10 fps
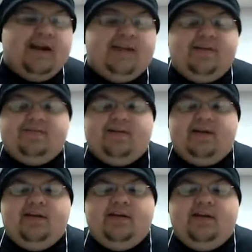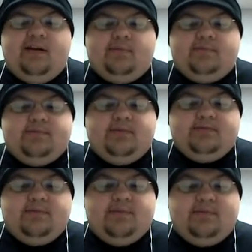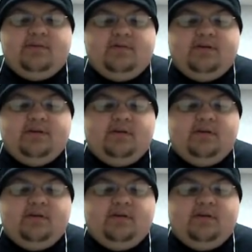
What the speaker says: And I think that, you know, some people